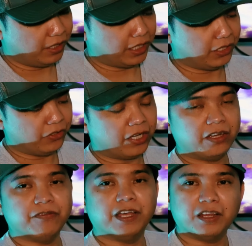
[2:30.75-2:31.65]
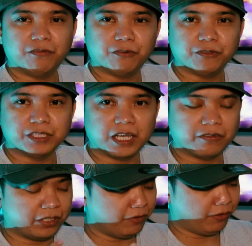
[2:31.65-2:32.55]
and you have headphones
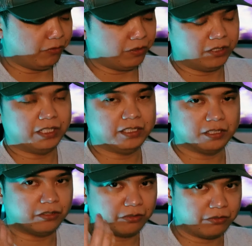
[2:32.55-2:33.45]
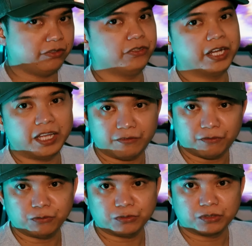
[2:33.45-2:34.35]
out if you want to listen through your
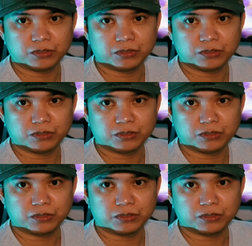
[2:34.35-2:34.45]
headphones.